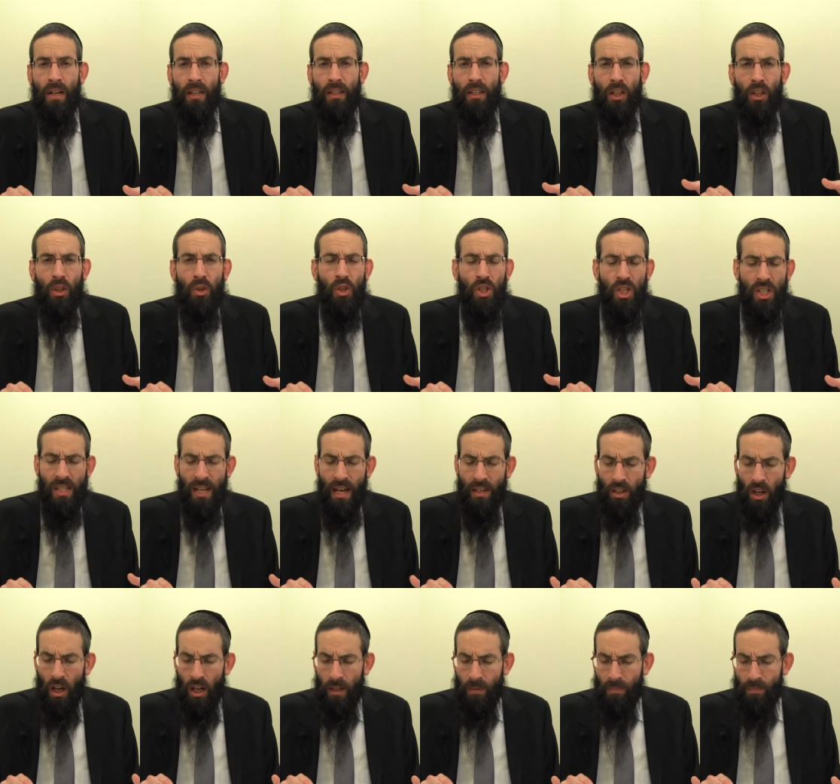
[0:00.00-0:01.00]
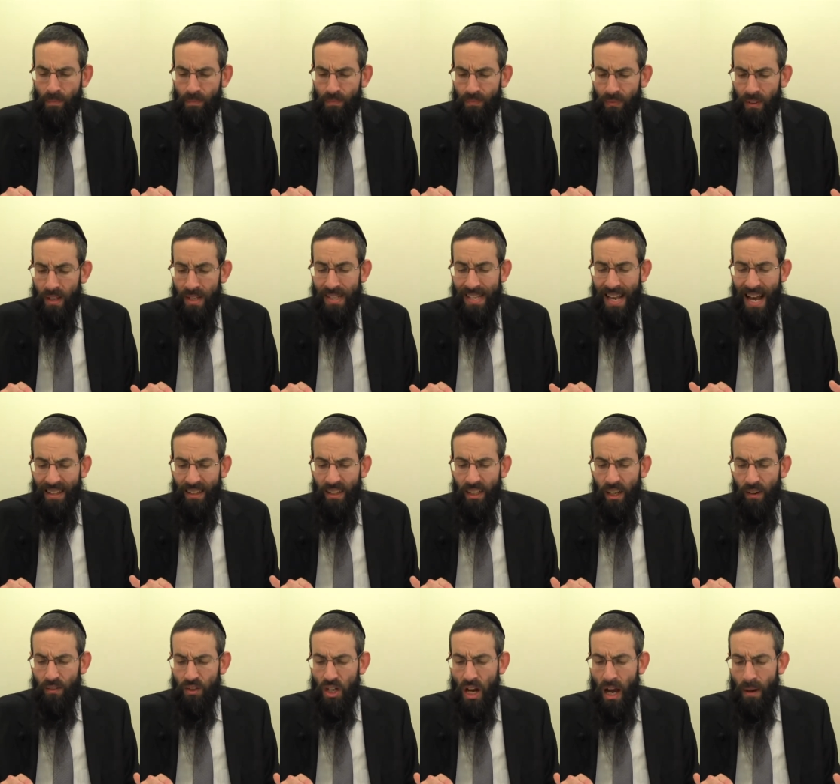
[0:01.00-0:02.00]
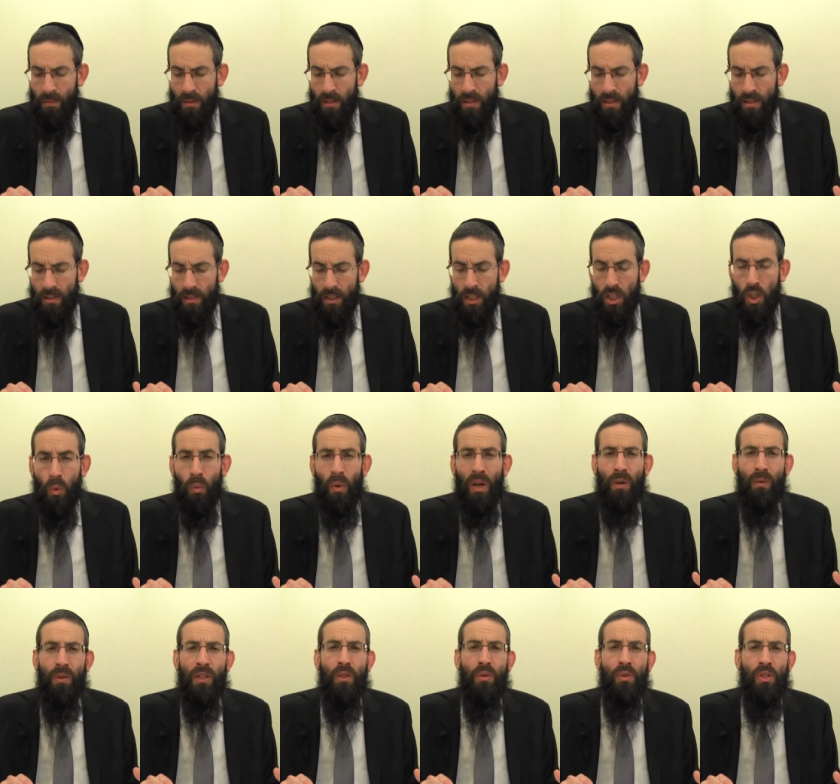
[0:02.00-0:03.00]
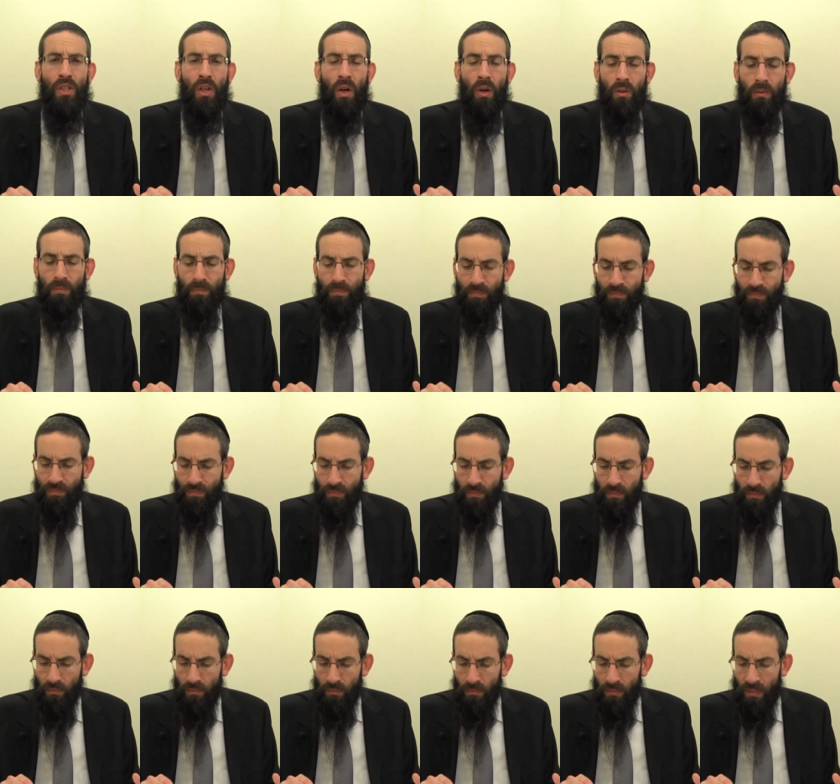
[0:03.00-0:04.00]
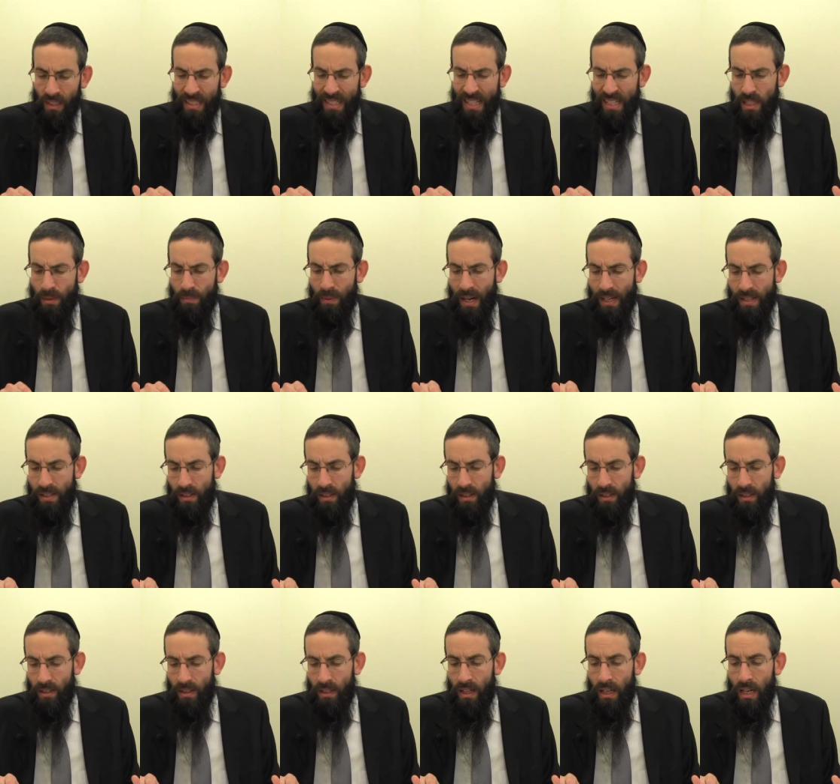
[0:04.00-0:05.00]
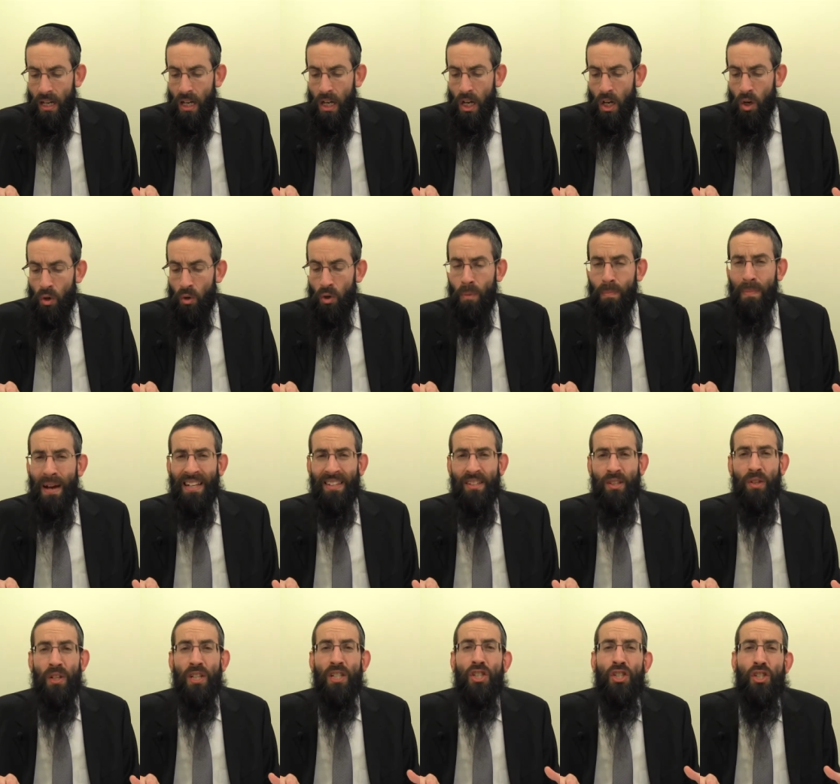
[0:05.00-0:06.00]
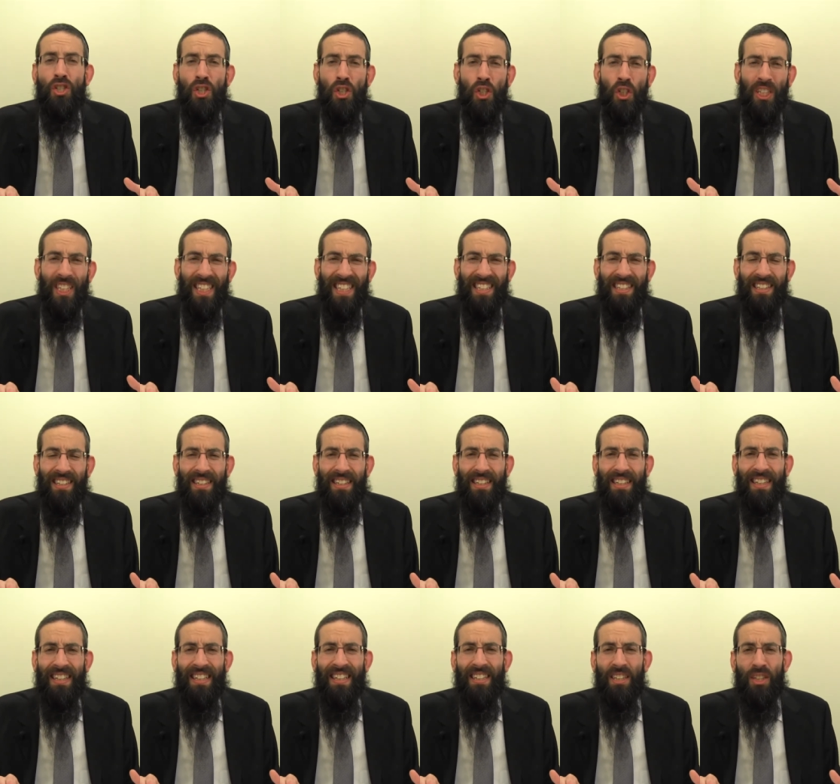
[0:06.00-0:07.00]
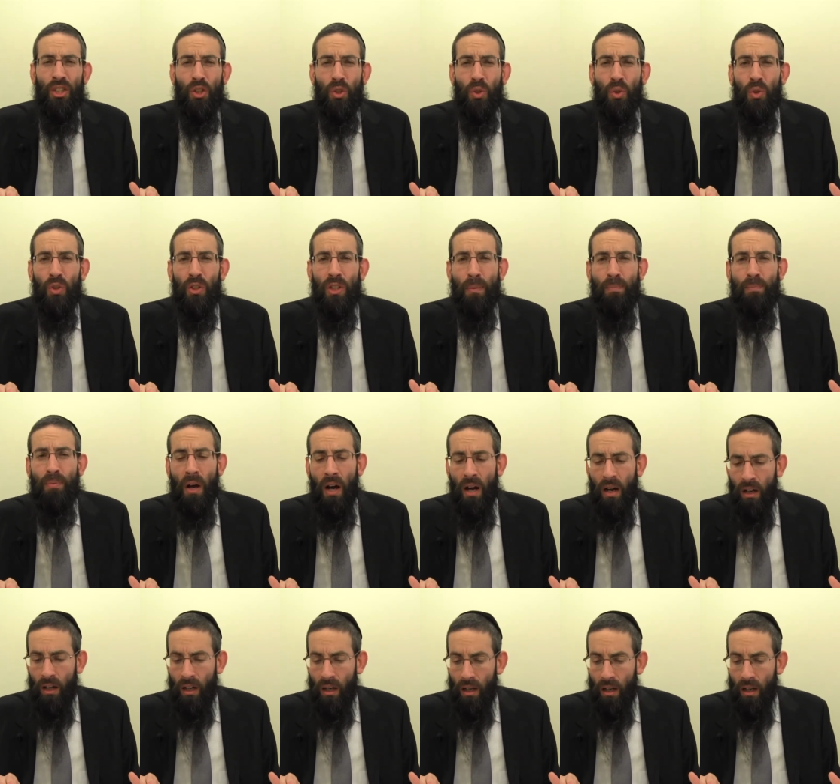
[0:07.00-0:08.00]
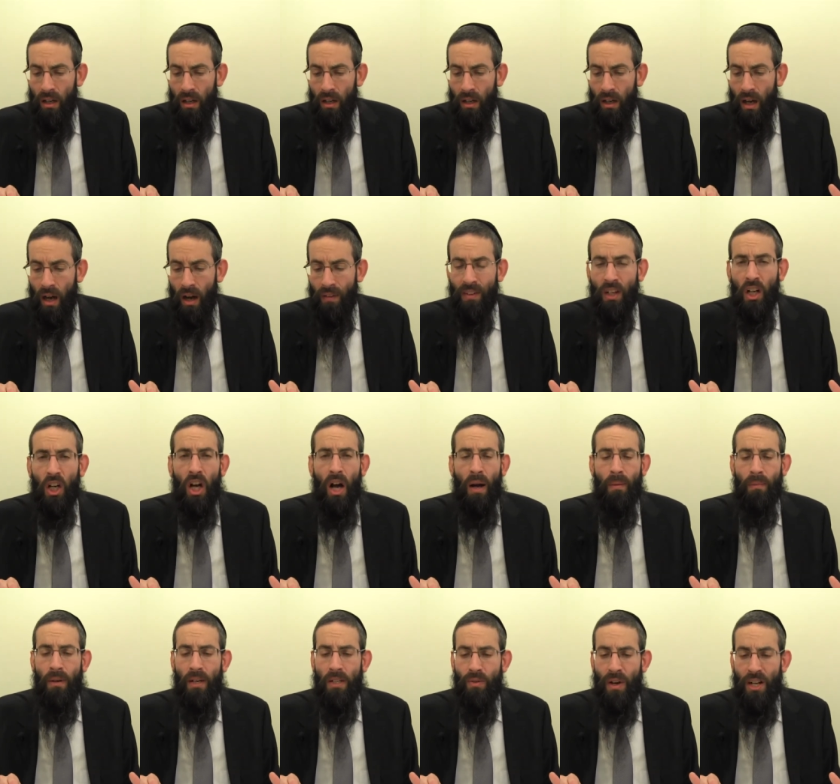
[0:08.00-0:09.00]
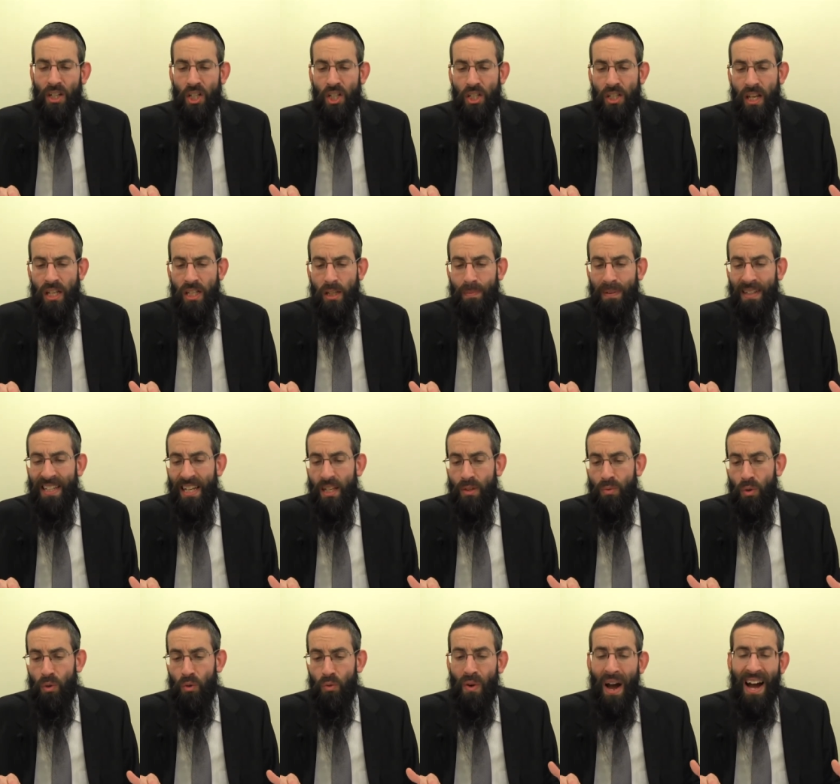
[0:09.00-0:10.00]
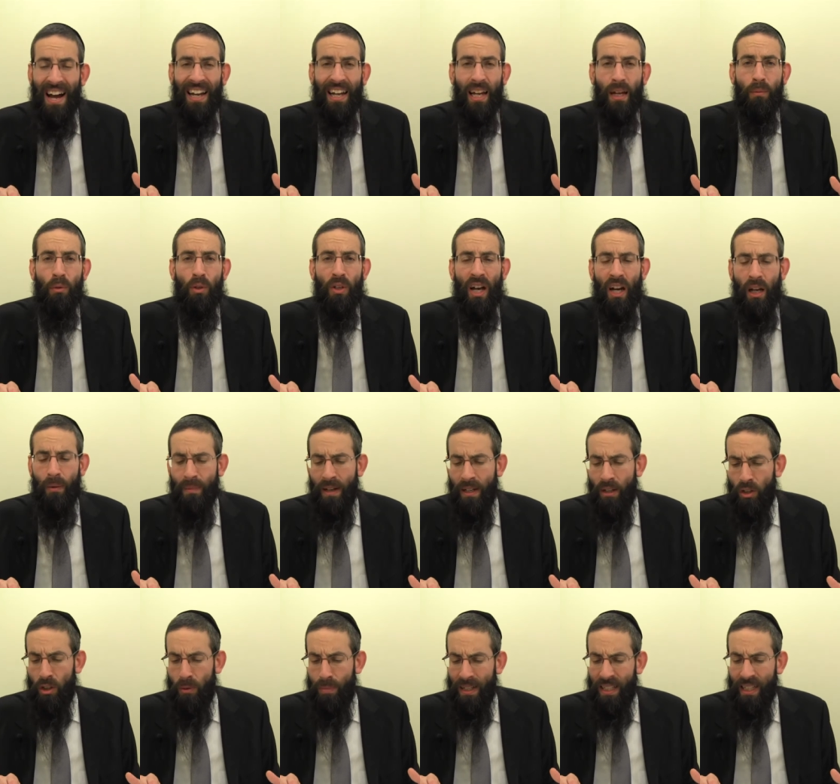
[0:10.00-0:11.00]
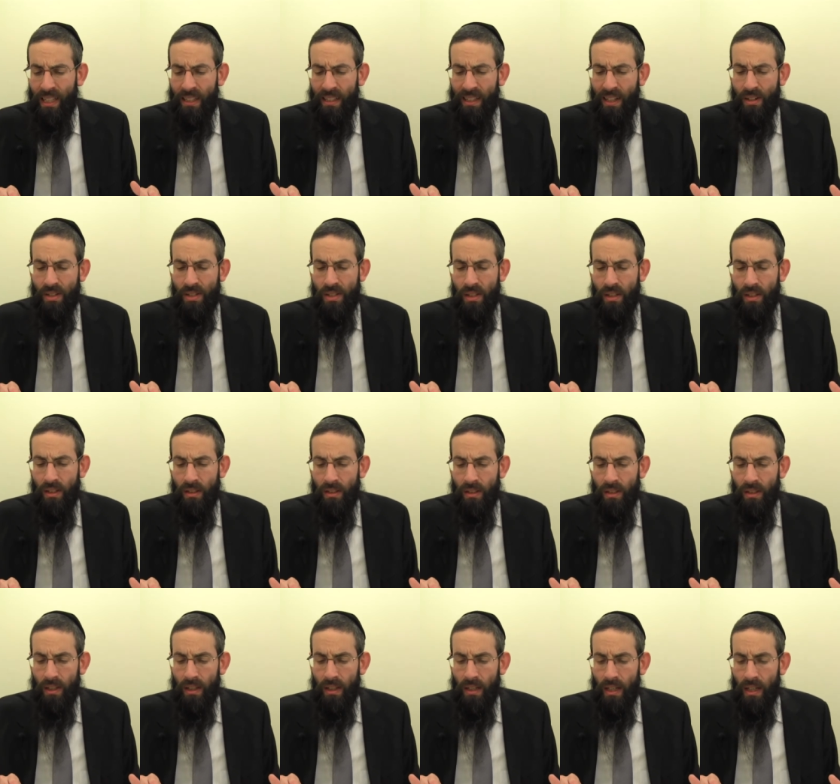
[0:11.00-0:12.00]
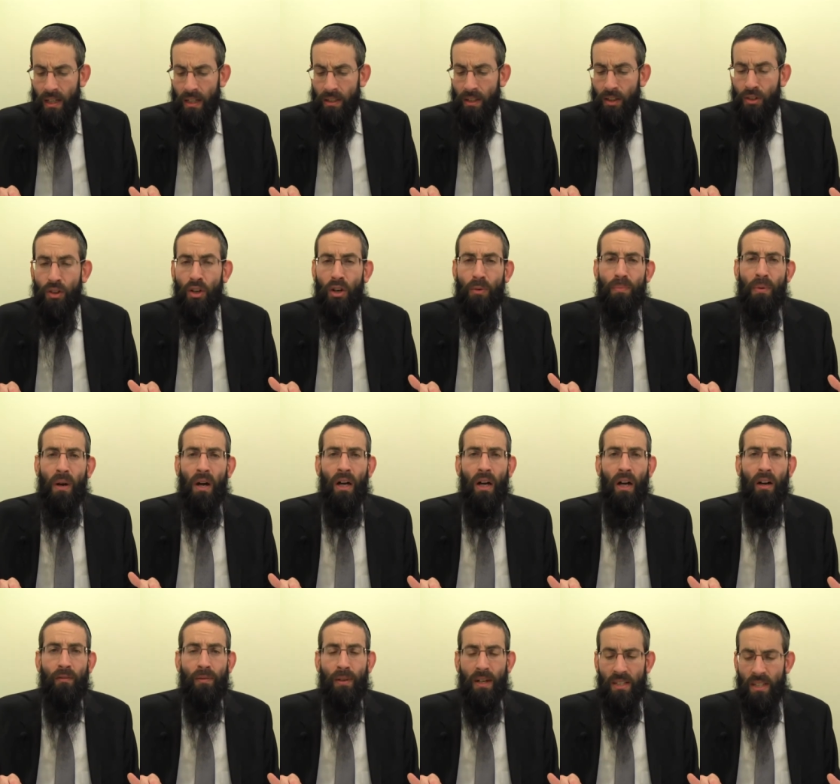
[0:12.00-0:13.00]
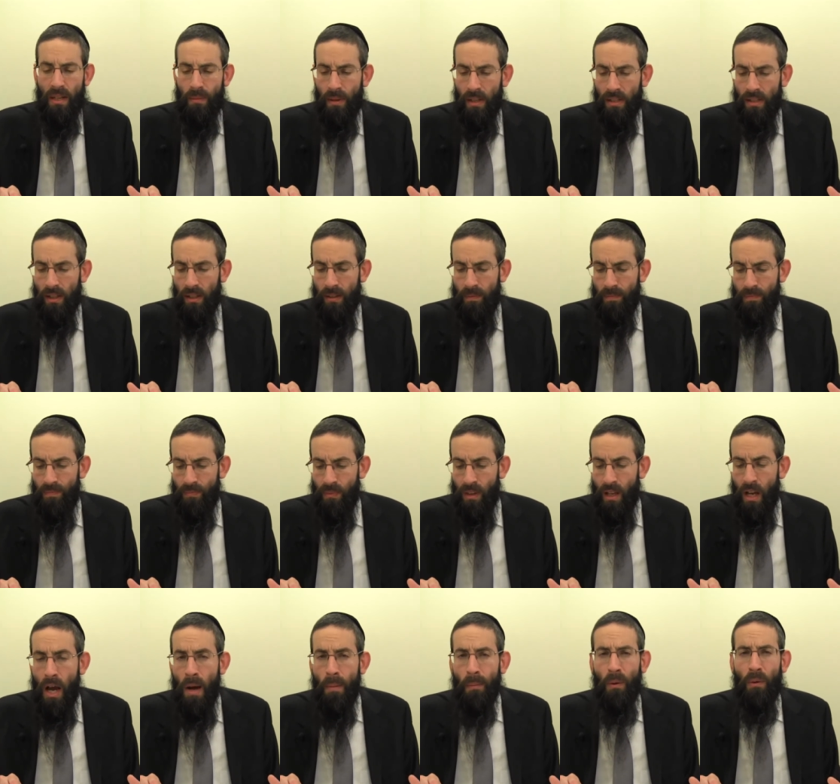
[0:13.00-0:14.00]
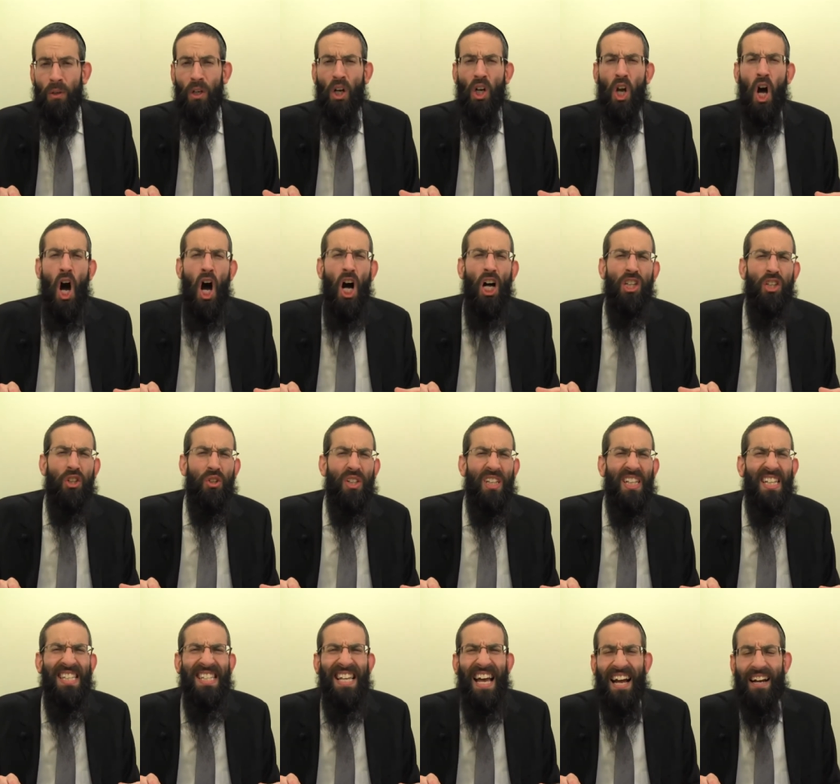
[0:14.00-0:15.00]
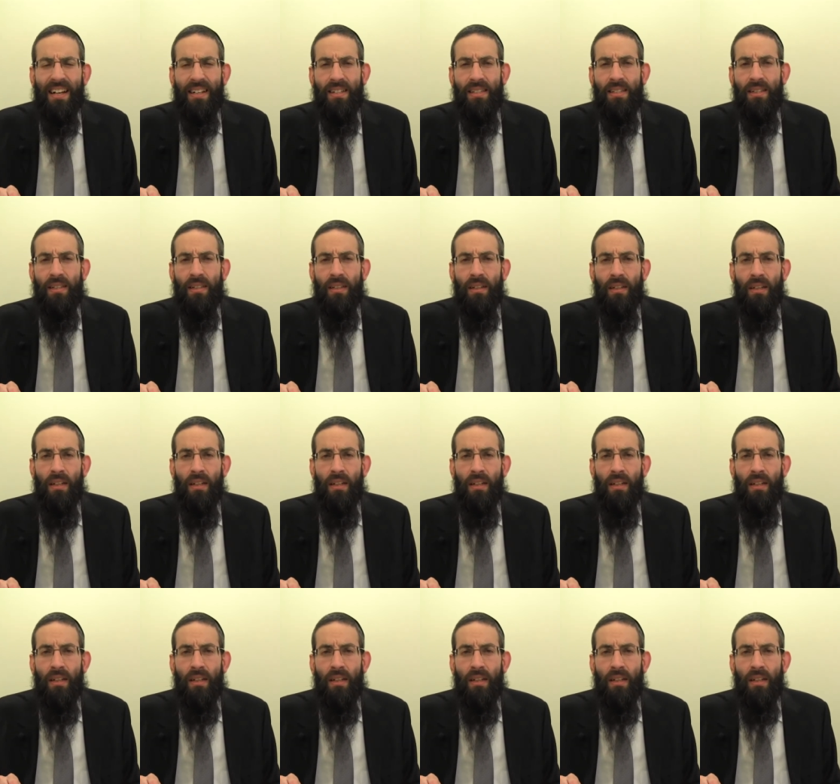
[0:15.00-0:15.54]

the Kedushas Hayoim, the sanctity of Shabbos. So where do we do so? Says the Beraisa. We're meant to insert it into the bracha of Nechama. As Rashi says, it begins with Rachem or Nachmenu, depending on the Gersa. The third bracha of Birchas Hamazon. But we don't alter the text.